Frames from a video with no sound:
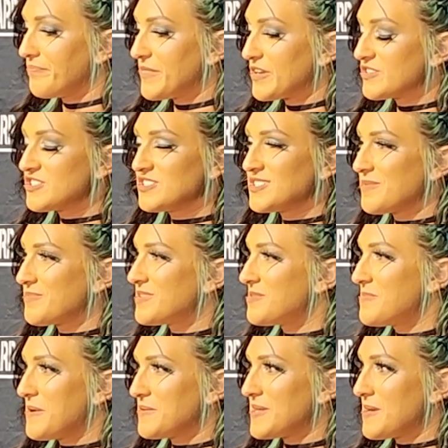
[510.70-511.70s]
There's just something
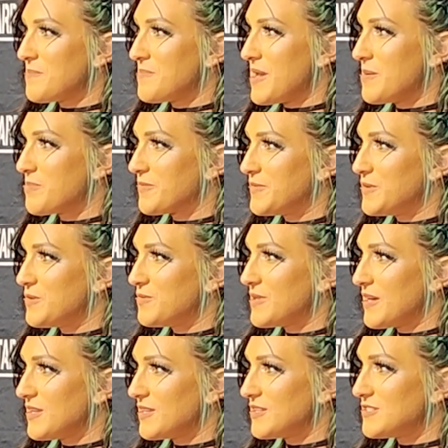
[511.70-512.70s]
about that pay-per-view
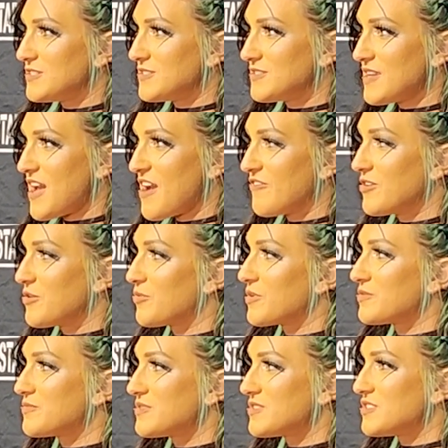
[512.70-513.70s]
that just
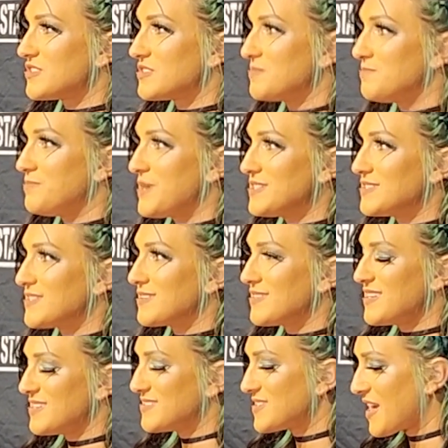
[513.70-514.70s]
everyone was just buzzing
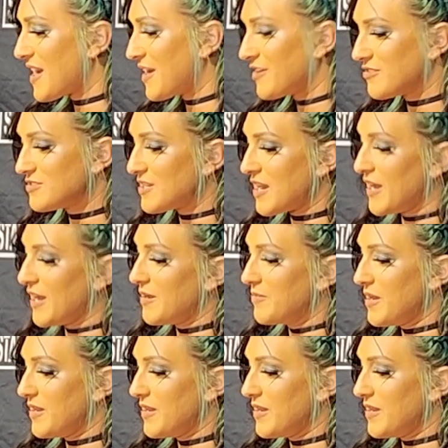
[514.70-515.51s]
the entire time,